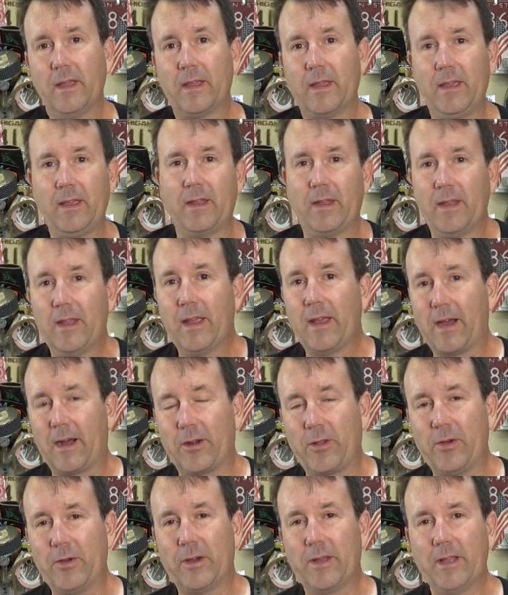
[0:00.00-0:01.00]
and how
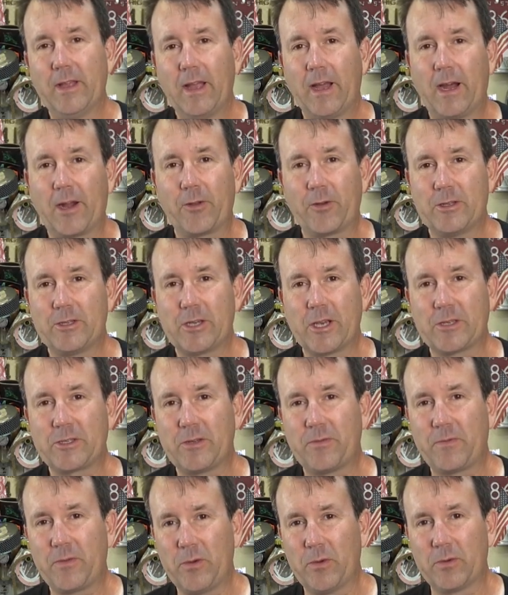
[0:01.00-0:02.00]
to adjust
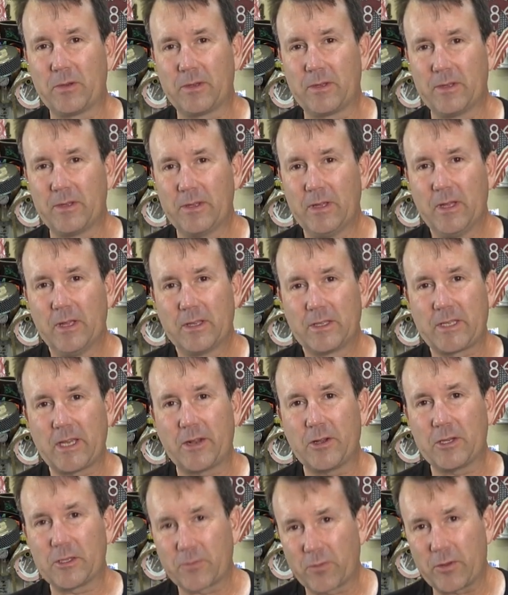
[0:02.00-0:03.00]
the fuel
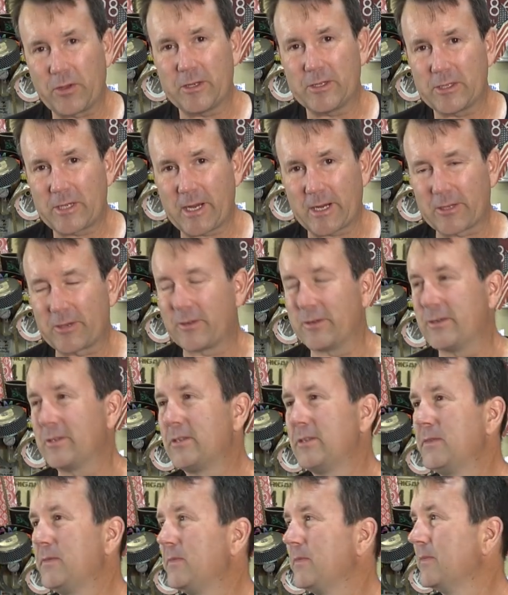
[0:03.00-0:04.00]
settings for the
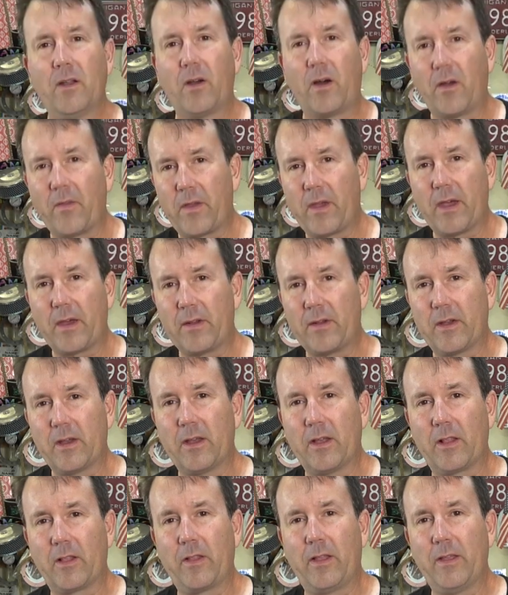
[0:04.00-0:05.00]
injectors. All
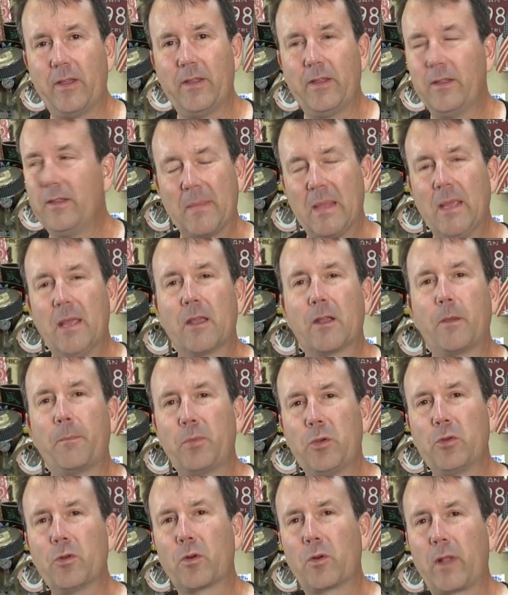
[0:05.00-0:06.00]
that
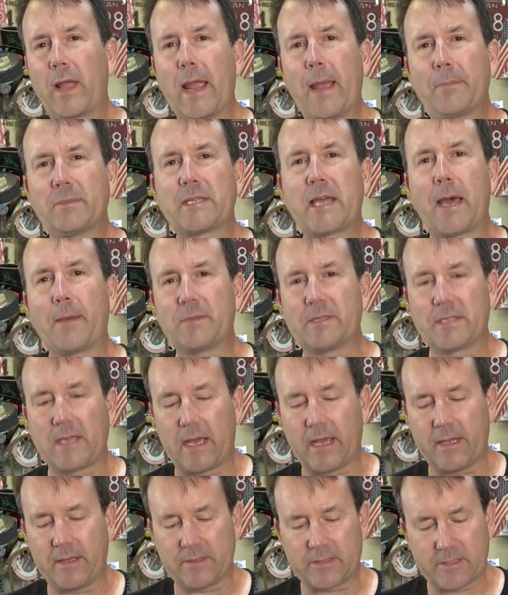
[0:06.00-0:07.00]
computer laptop
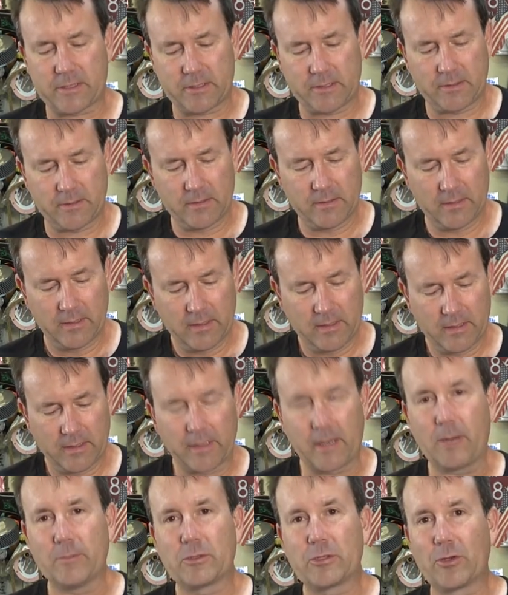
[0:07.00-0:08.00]
science,
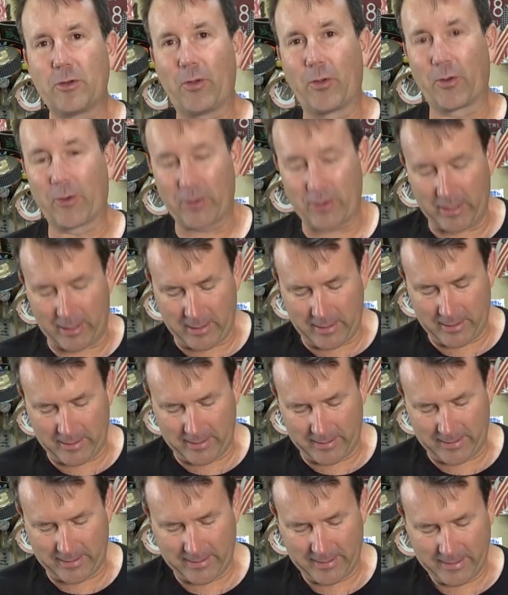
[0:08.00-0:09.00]
and I'm still learning.
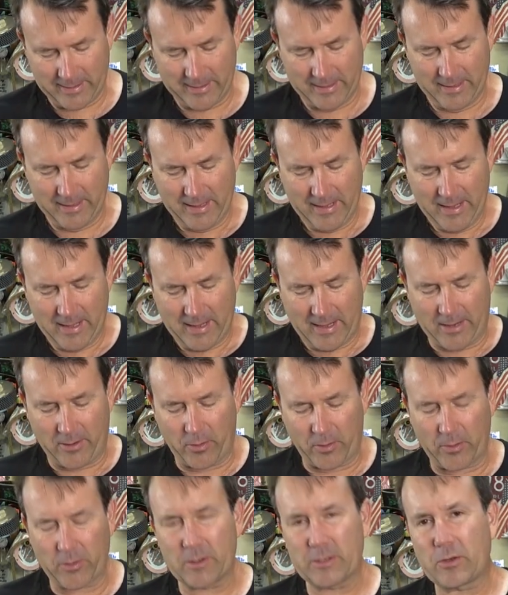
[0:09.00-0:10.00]
I
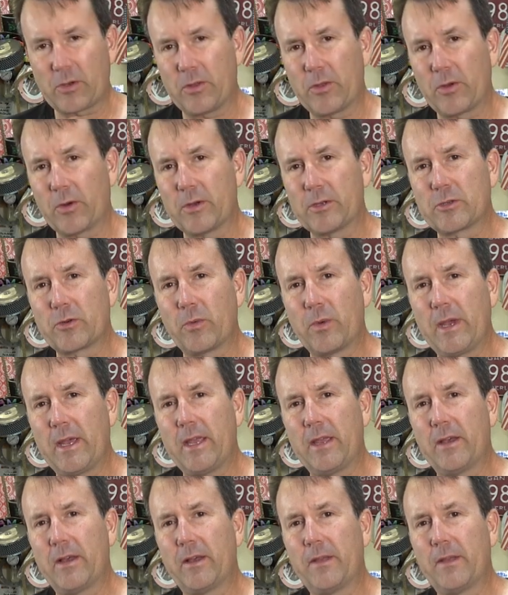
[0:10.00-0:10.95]
know there is a way